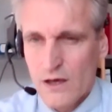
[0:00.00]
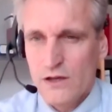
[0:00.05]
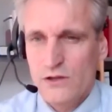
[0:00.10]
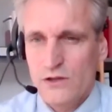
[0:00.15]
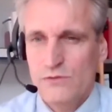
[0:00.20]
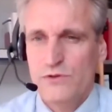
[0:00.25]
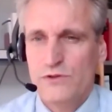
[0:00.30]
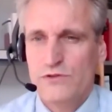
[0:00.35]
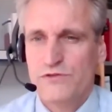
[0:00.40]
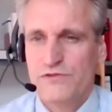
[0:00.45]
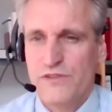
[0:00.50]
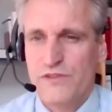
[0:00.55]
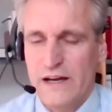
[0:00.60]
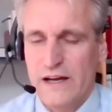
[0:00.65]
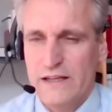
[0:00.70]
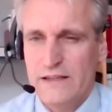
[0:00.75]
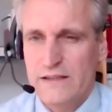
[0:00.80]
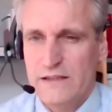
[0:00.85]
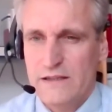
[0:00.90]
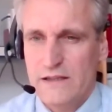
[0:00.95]
you would
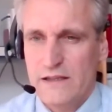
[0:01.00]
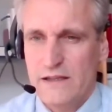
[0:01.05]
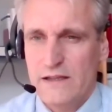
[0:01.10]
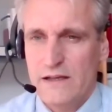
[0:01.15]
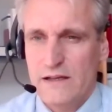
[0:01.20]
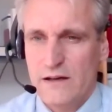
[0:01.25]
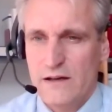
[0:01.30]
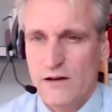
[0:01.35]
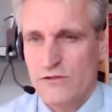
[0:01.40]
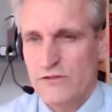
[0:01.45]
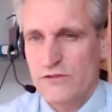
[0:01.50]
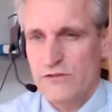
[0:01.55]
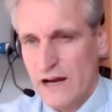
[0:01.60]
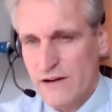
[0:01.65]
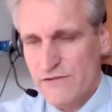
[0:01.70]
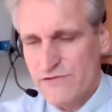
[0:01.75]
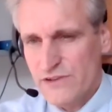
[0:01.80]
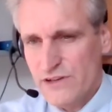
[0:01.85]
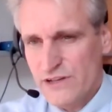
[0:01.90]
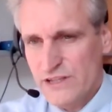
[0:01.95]
find on
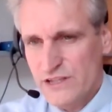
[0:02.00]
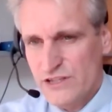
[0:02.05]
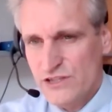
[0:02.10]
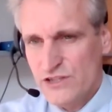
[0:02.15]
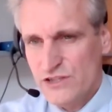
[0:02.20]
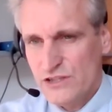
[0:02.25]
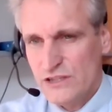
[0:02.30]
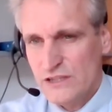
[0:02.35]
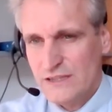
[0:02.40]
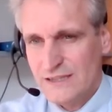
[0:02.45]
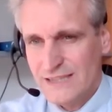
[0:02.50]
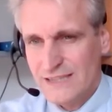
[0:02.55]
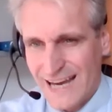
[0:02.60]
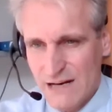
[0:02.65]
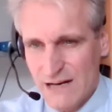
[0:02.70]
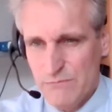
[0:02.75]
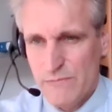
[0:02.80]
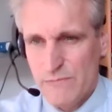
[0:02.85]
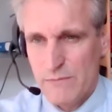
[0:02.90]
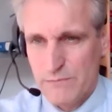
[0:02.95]
average
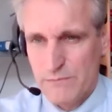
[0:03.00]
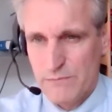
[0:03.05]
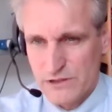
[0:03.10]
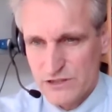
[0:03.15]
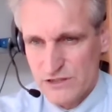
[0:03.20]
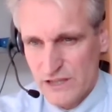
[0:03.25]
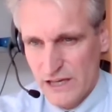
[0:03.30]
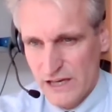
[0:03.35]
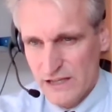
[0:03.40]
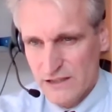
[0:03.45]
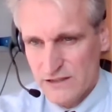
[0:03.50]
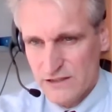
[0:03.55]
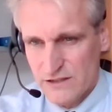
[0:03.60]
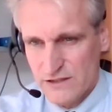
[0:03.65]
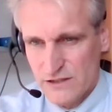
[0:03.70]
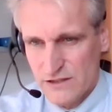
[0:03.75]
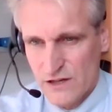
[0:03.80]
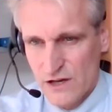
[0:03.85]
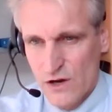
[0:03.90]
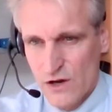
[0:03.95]
10 member
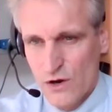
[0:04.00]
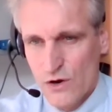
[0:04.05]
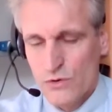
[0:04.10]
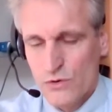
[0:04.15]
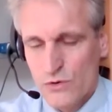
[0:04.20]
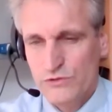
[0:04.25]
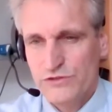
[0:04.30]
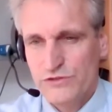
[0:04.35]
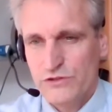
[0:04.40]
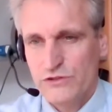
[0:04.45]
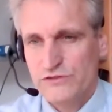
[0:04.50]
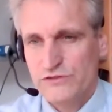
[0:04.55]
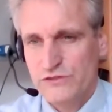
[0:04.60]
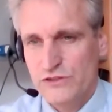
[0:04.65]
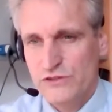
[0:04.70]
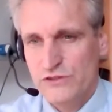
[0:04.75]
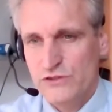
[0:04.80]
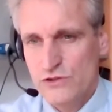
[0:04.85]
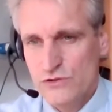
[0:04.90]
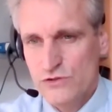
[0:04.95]
states whose
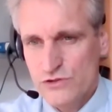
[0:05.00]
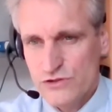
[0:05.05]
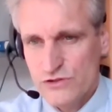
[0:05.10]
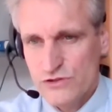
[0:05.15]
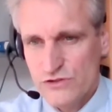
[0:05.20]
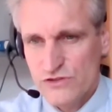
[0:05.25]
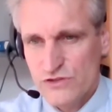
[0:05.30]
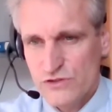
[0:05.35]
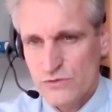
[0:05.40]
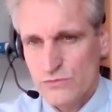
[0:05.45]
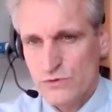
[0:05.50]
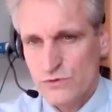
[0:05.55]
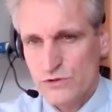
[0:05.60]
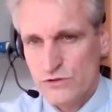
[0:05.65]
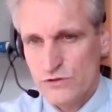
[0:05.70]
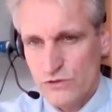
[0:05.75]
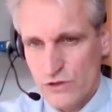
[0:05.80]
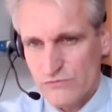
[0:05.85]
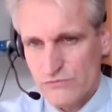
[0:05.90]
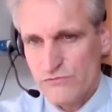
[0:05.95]
constitutions would
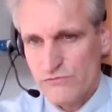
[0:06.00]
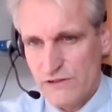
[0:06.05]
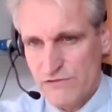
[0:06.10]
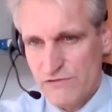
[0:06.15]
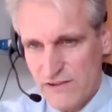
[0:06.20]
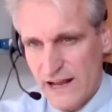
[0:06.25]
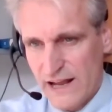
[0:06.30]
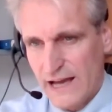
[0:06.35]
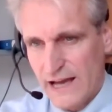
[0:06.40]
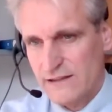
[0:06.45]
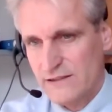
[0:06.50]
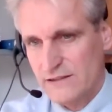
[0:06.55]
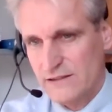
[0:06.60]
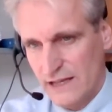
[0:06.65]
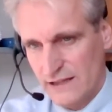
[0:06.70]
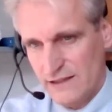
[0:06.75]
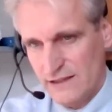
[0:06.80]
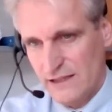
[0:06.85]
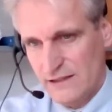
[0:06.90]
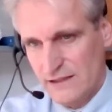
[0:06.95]
not reflect
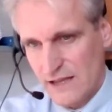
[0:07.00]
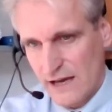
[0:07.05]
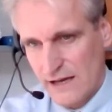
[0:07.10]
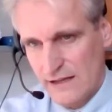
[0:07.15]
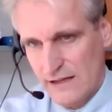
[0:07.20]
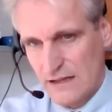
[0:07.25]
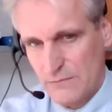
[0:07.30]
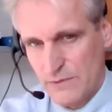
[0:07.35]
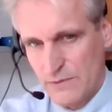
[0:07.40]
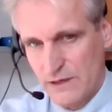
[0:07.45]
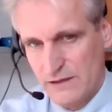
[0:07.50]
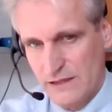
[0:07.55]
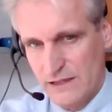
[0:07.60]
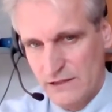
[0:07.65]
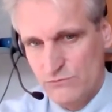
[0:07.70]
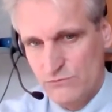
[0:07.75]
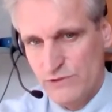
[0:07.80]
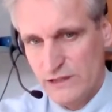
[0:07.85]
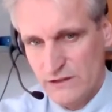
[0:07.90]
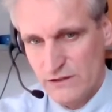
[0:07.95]
that entitlement
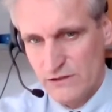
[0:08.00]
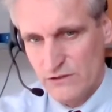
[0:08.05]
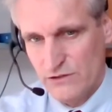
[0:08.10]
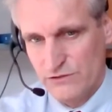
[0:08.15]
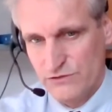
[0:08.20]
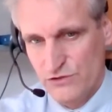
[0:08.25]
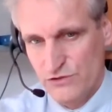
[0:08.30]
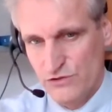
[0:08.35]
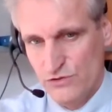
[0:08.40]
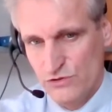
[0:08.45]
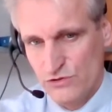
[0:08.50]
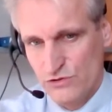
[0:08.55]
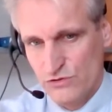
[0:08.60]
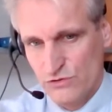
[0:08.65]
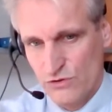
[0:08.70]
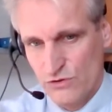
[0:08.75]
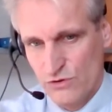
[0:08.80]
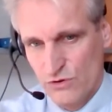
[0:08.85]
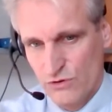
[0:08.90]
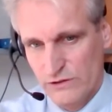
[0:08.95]
in written
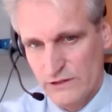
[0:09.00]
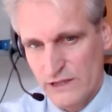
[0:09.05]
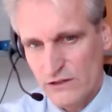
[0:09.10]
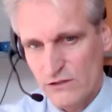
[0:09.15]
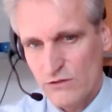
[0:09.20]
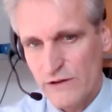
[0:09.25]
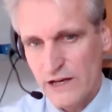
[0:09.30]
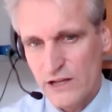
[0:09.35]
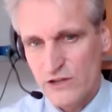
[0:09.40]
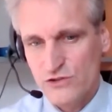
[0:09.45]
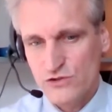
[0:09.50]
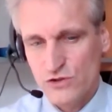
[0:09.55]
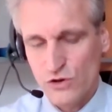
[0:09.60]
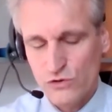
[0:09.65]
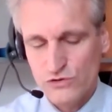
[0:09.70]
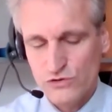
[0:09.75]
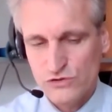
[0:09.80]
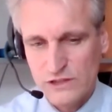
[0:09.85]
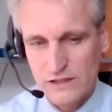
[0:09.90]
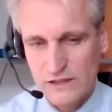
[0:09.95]
constitutional law. And that already
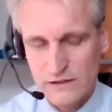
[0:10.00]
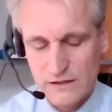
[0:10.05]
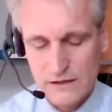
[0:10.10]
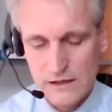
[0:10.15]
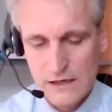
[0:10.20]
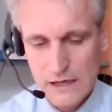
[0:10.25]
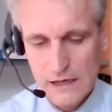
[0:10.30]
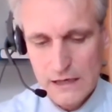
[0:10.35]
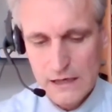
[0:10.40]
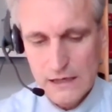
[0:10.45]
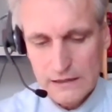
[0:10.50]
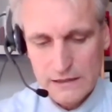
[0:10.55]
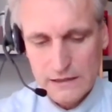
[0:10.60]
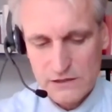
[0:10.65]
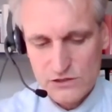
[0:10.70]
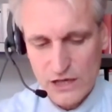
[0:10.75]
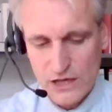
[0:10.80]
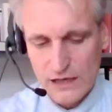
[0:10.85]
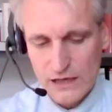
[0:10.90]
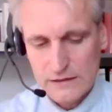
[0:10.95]
shows you that the, the
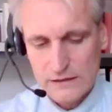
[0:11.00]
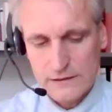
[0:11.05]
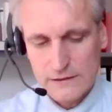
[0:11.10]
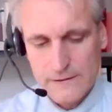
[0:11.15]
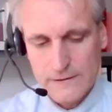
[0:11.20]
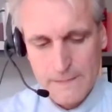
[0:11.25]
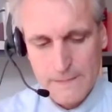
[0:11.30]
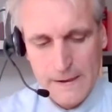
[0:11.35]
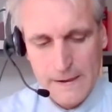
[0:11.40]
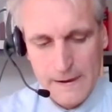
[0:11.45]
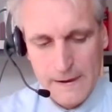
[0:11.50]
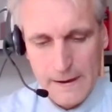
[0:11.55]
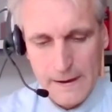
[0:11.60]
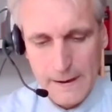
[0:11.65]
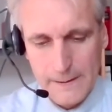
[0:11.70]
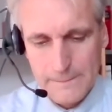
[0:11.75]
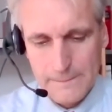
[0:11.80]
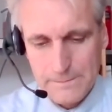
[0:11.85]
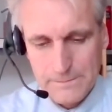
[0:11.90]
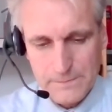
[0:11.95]
Charter
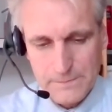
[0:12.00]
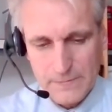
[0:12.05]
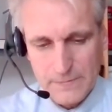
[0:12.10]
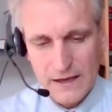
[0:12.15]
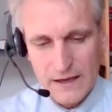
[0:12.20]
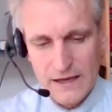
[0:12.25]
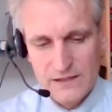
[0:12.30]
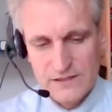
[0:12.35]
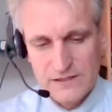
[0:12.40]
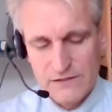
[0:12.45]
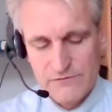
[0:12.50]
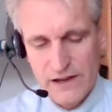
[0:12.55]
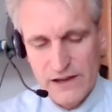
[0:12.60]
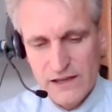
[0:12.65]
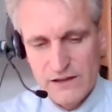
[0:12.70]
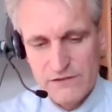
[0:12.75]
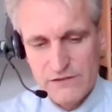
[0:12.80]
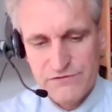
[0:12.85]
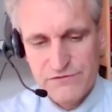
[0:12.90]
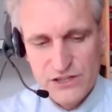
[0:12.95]
um, is a
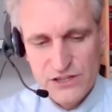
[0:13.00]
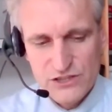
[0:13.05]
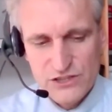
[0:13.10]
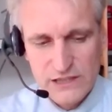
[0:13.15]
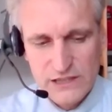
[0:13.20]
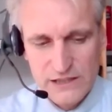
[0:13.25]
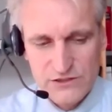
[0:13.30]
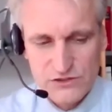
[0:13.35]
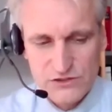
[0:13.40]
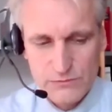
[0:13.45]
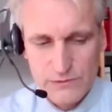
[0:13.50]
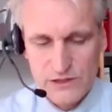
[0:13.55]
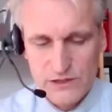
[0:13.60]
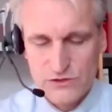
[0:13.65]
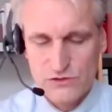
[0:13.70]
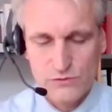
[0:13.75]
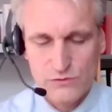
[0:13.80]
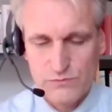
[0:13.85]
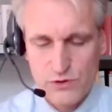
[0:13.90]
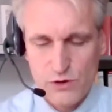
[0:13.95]
very efficient
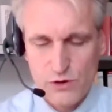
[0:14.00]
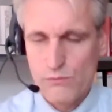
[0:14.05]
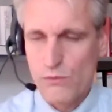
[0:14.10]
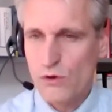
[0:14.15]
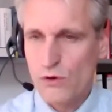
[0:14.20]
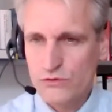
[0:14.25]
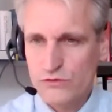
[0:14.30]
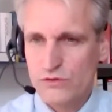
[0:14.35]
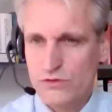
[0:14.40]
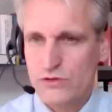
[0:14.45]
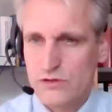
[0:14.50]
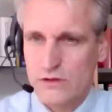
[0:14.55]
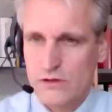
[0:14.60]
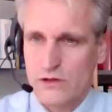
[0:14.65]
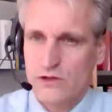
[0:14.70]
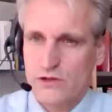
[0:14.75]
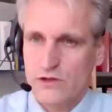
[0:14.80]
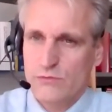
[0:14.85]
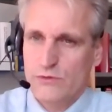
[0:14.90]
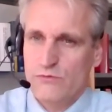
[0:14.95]
instrument to promote uh,
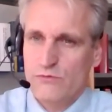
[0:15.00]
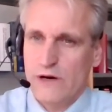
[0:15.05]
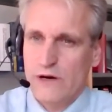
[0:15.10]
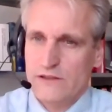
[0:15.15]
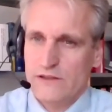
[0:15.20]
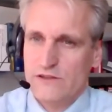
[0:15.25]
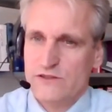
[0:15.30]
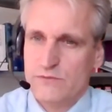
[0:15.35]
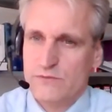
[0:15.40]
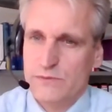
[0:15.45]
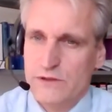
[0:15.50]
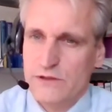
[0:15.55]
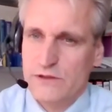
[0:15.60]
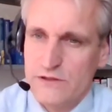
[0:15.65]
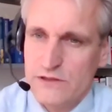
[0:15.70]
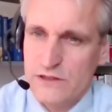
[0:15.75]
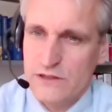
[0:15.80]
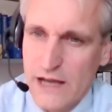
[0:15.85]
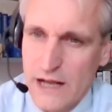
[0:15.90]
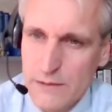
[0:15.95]
human rights
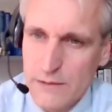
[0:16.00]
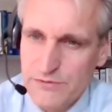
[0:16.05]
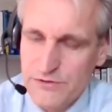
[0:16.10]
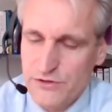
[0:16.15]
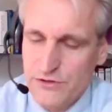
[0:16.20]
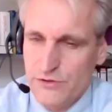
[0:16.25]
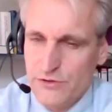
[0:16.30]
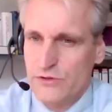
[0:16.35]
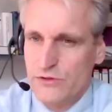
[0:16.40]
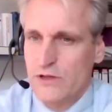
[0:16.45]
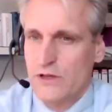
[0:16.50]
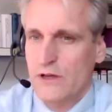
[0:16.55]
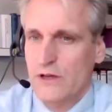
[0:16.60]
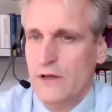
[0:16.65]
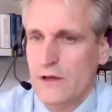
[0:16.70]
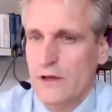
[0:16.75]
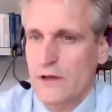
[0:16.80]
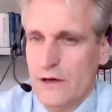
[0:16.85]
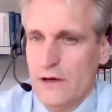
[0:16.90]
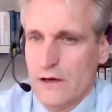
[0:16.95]
because it helps you
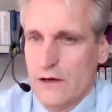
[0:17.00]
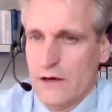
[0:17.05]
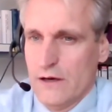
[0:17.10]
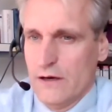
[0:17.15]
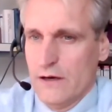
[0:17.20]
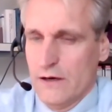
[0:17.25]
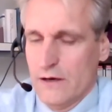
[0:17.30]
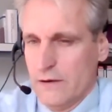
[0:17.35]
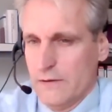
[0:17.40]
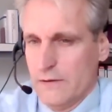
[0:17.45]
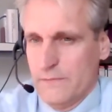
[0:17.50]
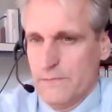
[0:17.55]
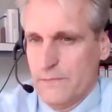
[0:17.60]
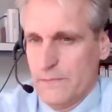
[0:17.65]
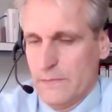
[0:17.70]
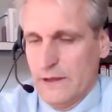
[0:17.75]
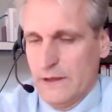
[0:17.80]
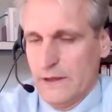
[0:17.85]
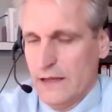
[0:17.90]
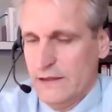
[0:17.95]

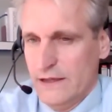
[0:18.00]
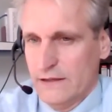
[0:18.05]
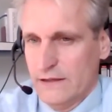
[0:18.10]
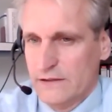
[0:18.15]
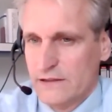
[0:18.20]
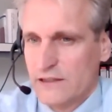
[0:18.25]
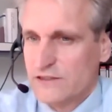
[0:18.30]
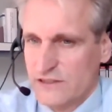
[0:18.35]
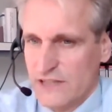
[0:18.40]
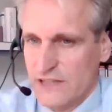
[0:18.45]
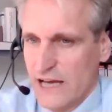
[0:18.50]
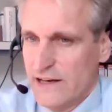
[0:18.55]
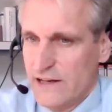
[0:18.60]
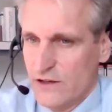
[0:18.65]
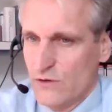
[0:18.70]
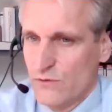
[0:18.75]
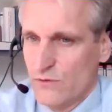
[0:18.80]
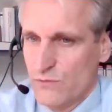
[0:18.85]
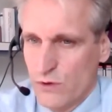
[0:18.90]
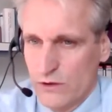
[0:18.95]
um, getting
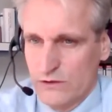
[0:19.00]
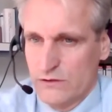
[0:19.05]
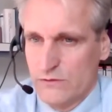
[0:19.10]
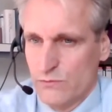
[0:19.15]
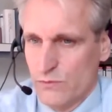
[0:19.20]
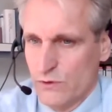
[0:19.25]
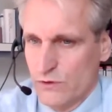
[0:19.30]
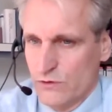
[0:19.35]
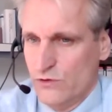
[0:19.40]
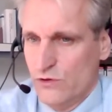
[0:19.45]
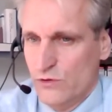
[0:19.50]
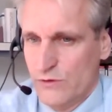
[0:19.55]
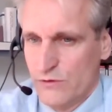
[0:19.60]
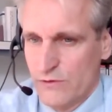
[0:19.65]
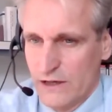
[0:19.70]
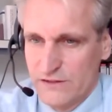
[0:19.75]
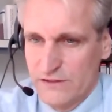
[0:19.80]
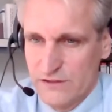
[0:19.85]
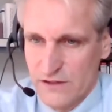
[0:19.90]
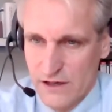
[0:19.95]
understanding of what, what human
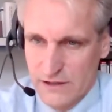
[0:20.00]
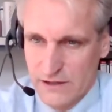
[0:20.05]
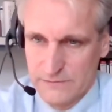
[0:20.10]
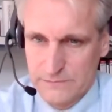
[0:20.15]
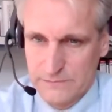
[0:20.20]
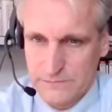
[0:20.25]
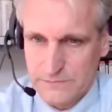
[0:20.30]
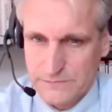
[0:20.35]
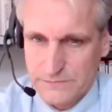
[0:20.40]
rights are.